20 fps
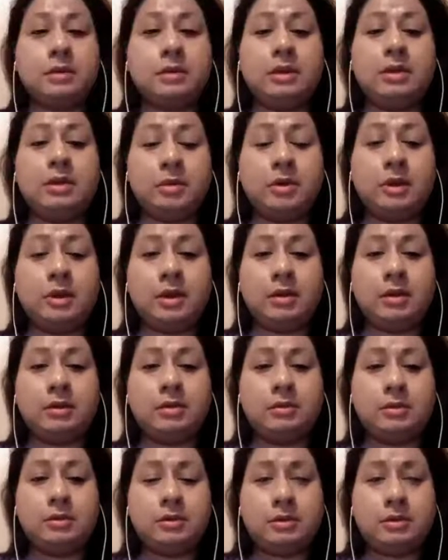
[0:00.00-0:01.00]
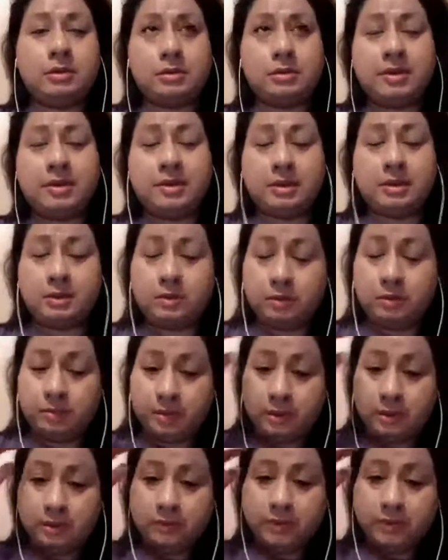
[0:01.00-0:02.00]
the morning, 3 Central,
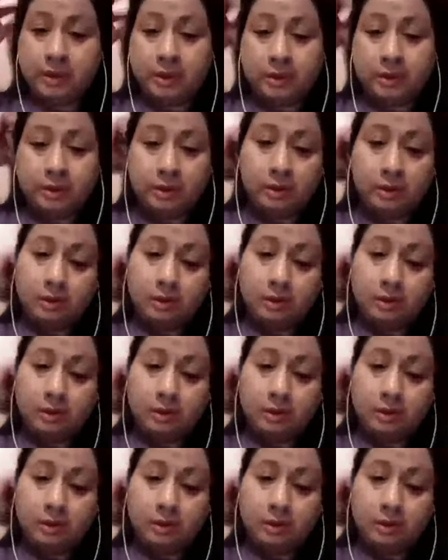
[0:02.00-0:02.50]
when it finally...